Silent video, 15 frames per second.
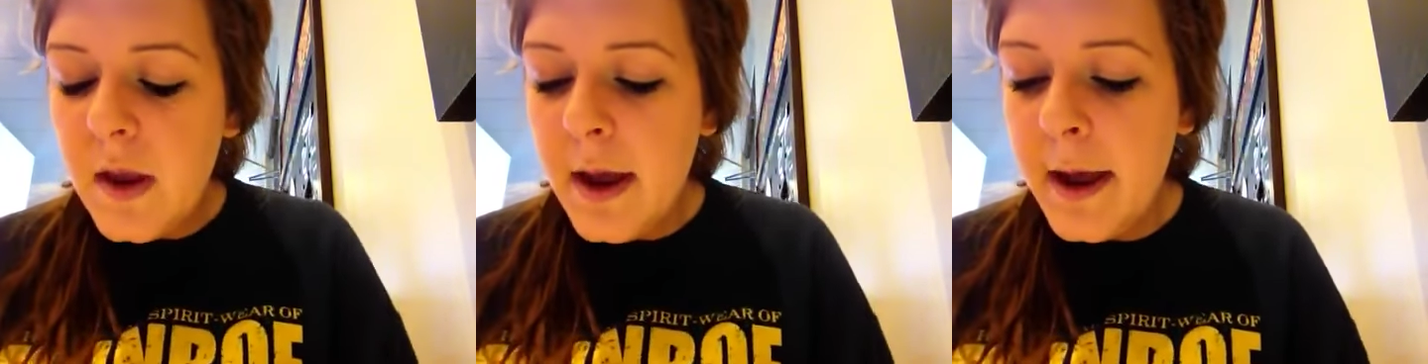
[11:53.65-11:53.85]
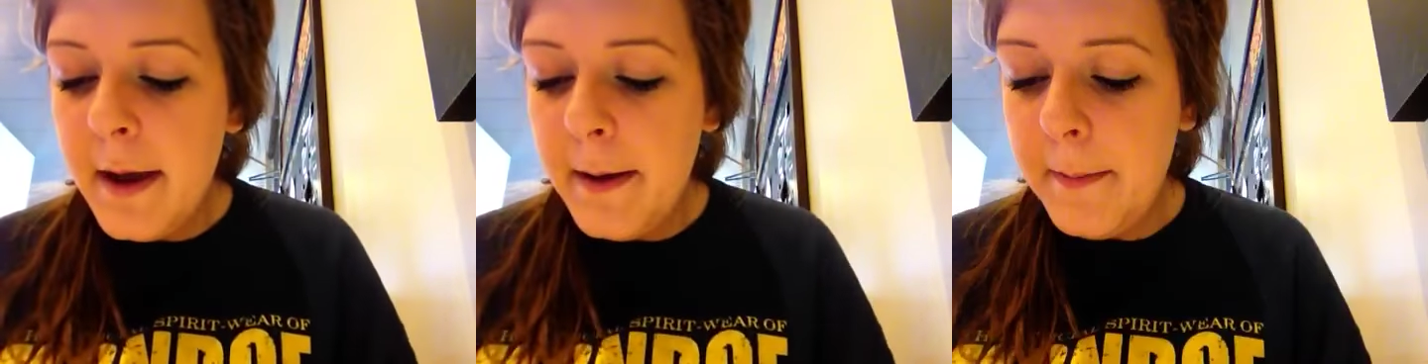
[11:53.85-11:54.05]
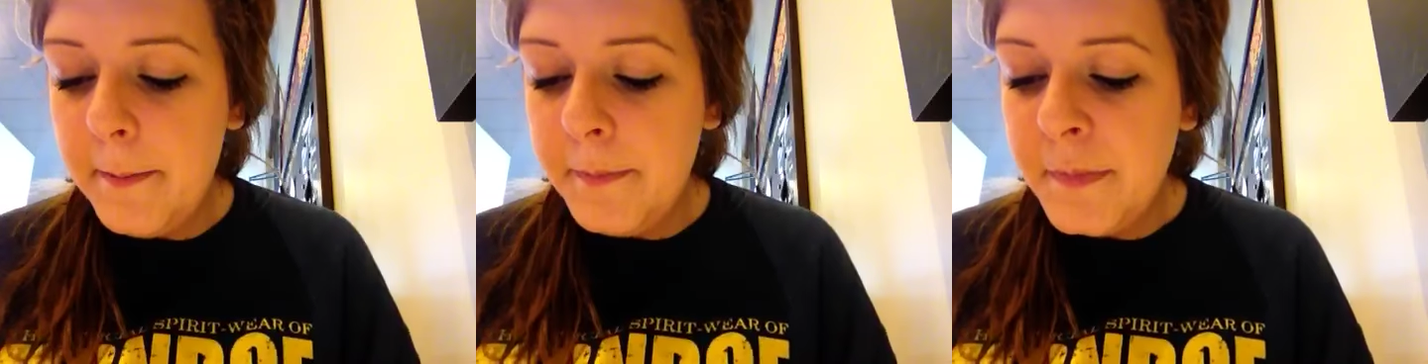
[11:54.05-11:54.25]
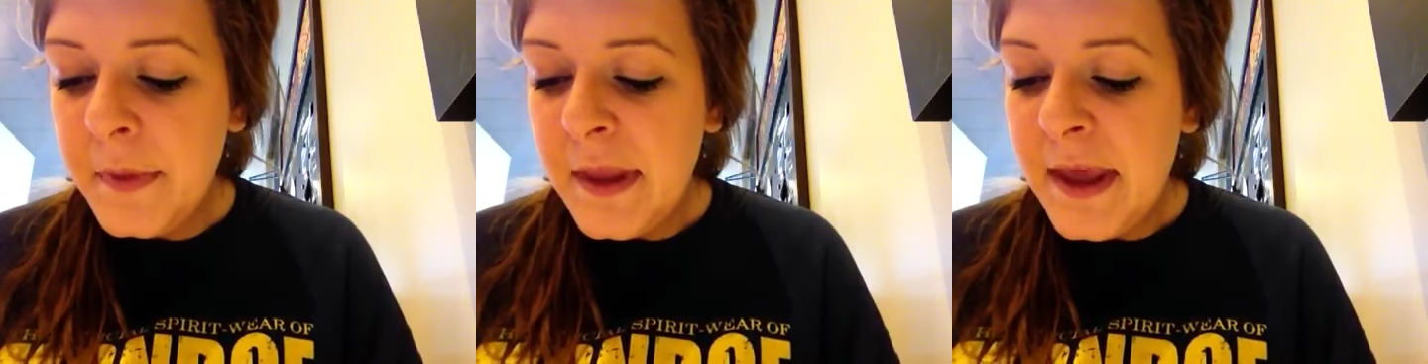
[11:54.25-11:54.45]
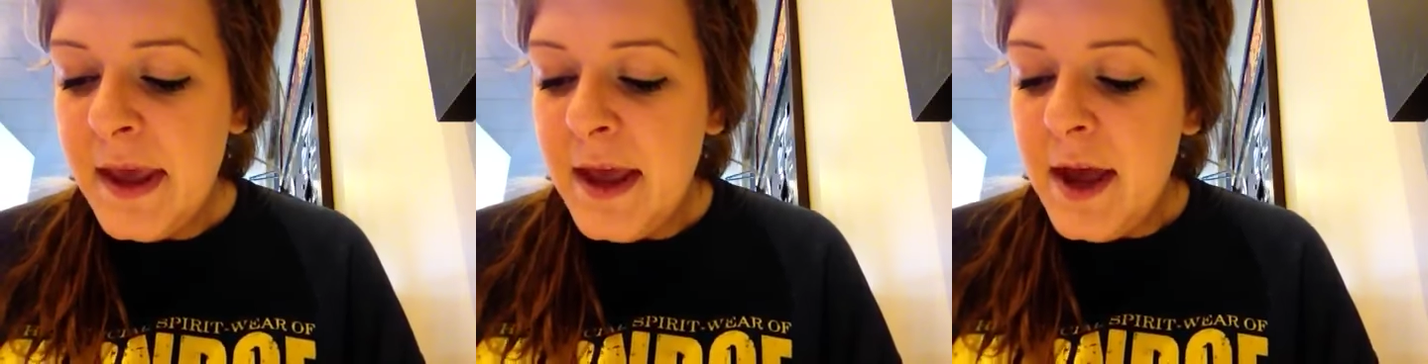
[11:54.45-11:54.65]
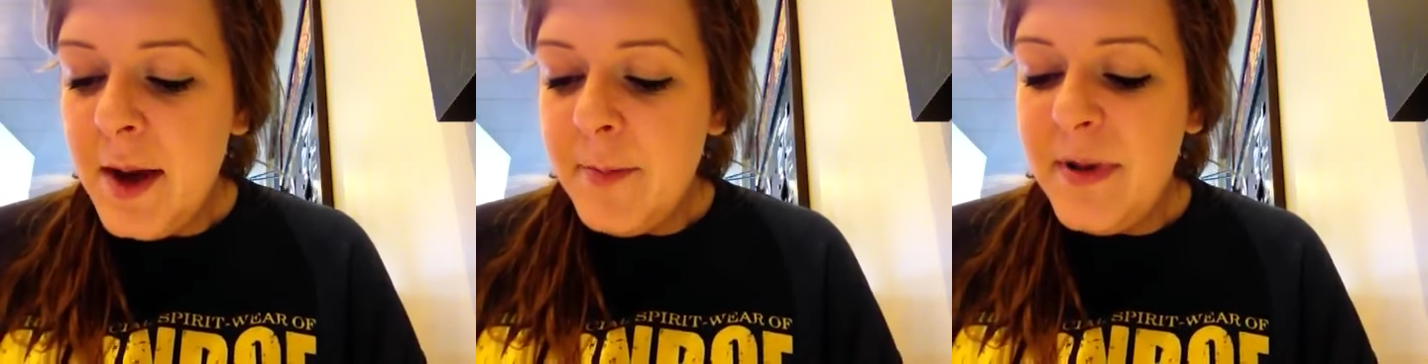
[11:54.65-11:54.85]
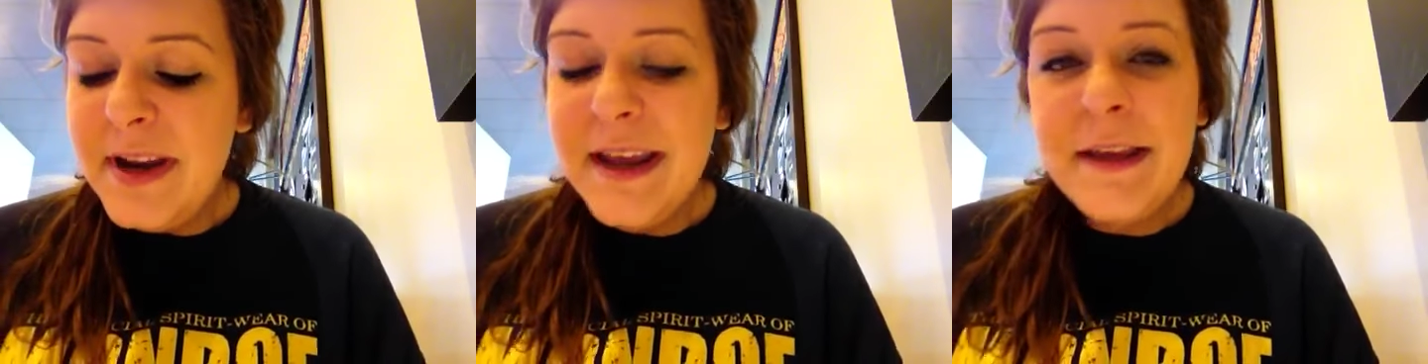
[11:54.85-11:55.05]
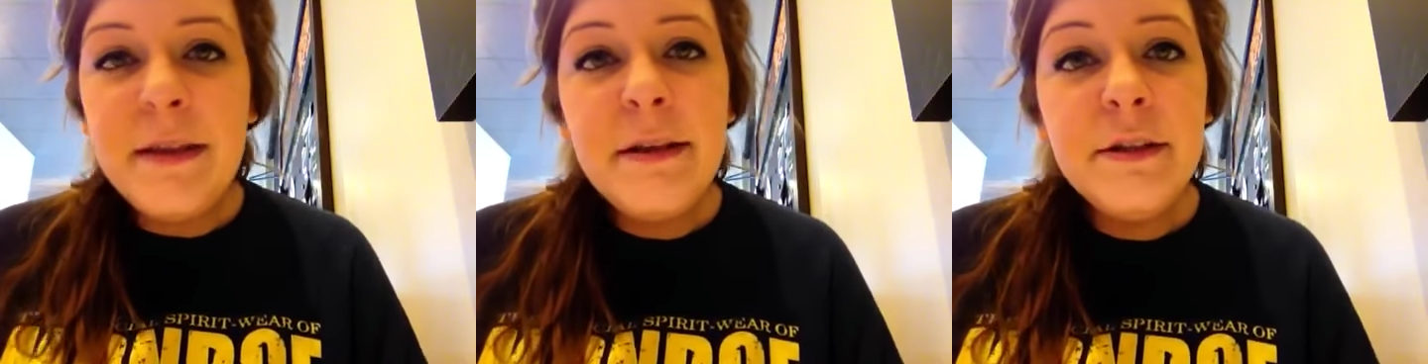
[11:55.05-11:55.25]

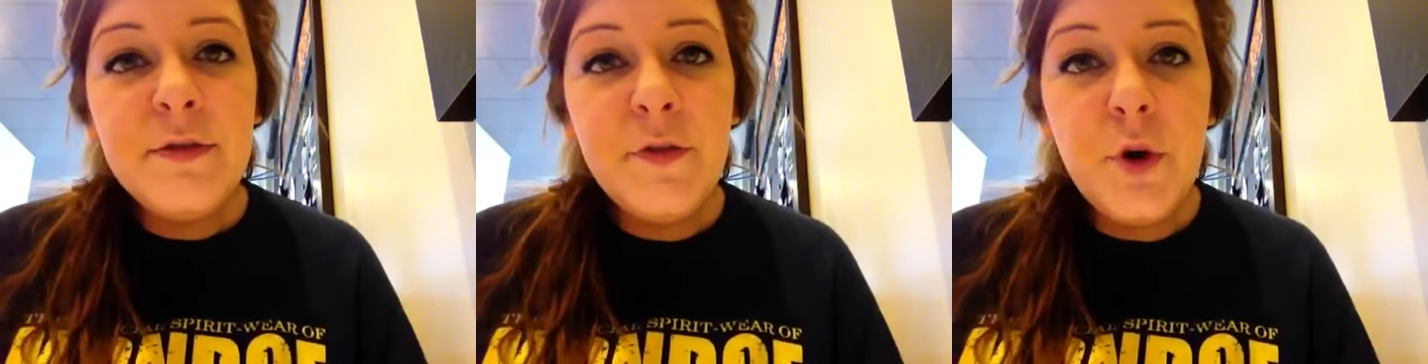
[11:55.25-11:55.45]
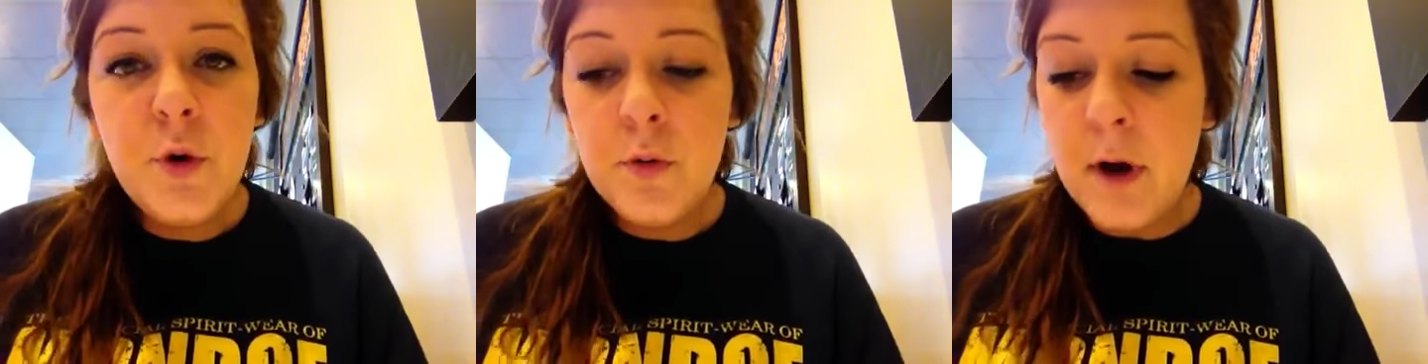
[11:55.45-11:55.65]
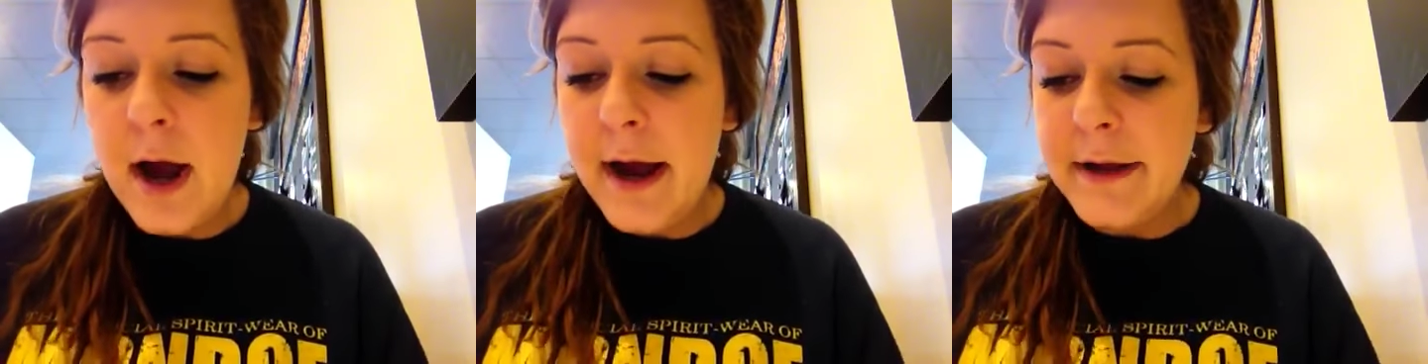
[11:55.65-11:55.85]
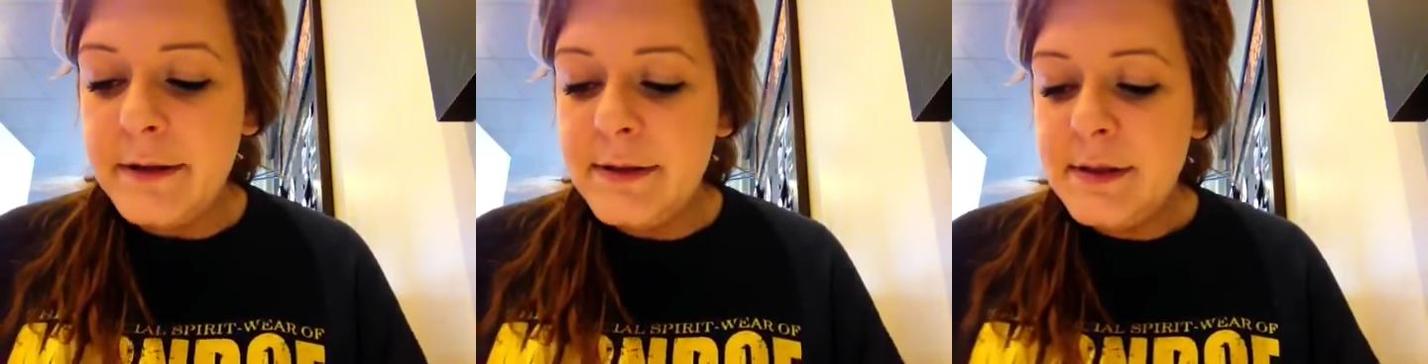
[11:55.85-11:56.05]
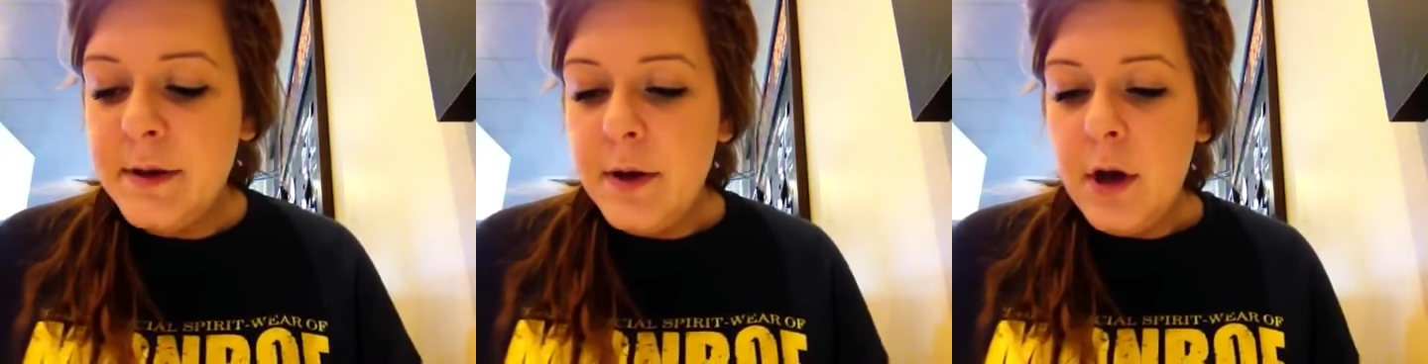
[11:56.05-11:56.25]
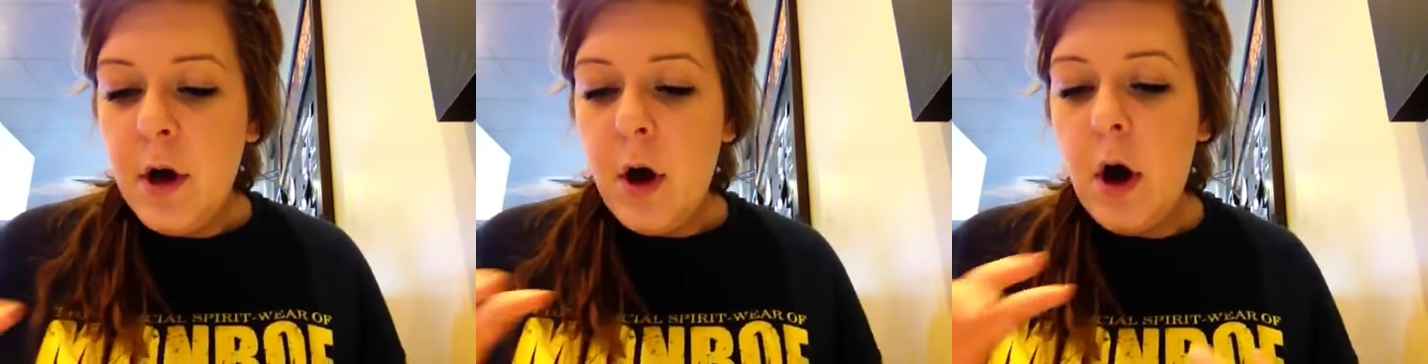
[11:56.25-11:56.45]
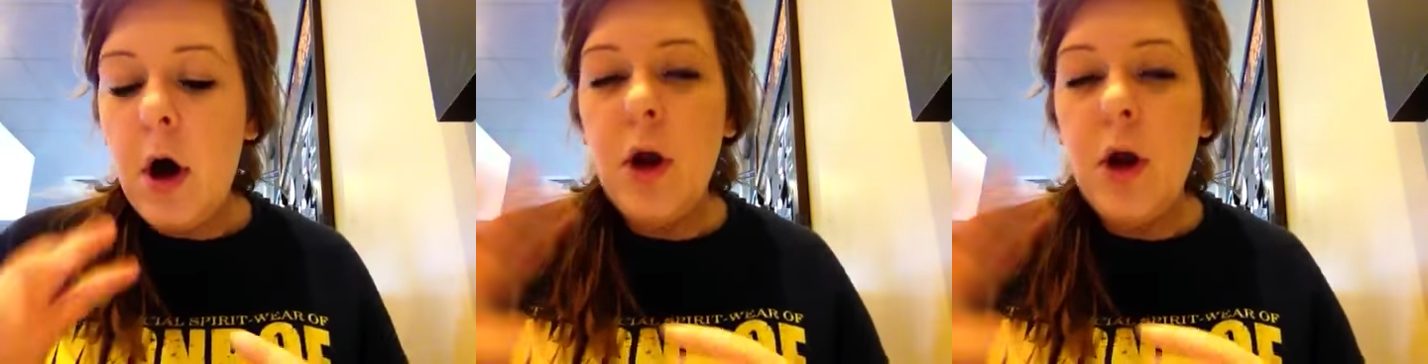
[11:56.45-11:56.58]
But in these fuel rods,